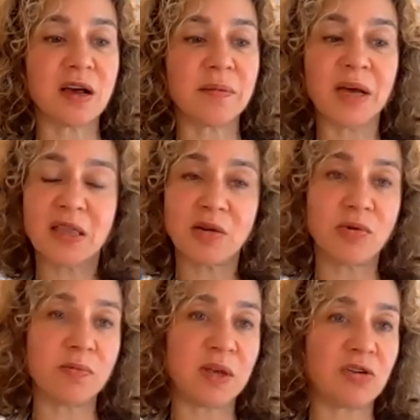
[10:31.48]
I
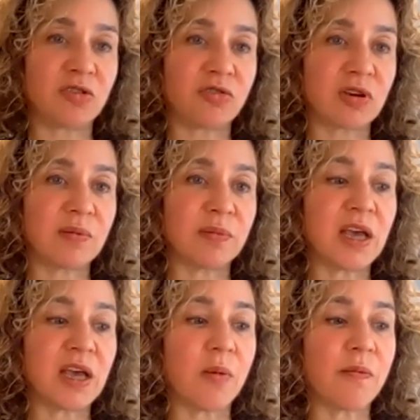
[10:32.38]
think would be
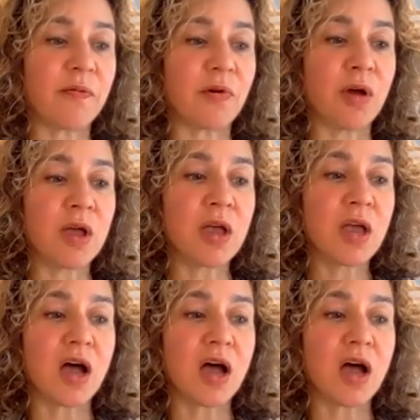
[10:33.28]
extremely helpful.